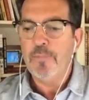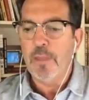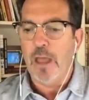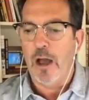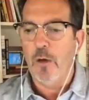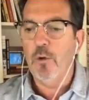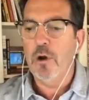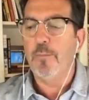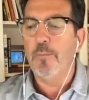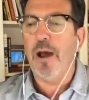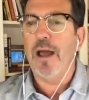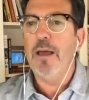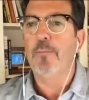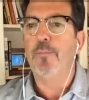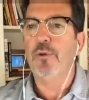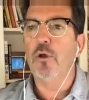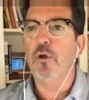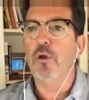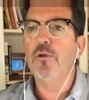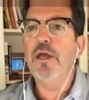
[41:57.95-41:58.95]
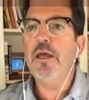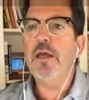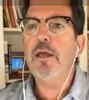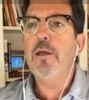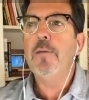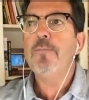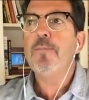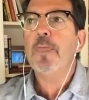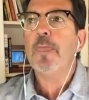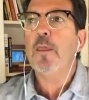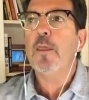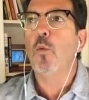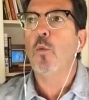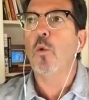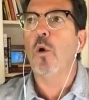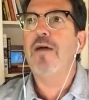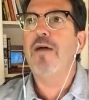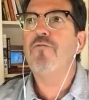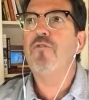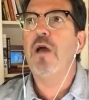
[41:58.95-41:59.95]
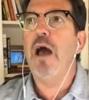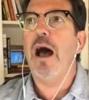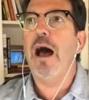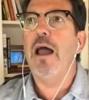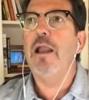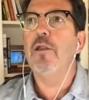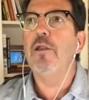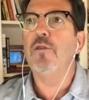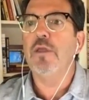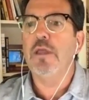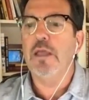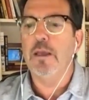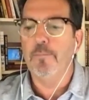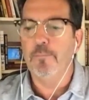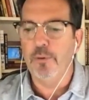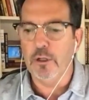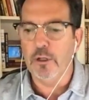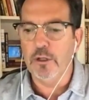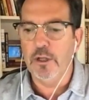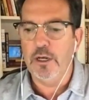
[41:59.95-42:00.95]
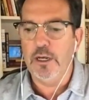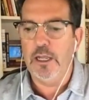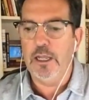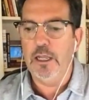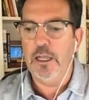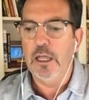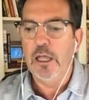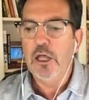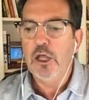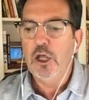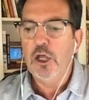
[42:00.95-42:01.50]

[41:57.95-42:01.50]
I want to buy a building where I've got the ability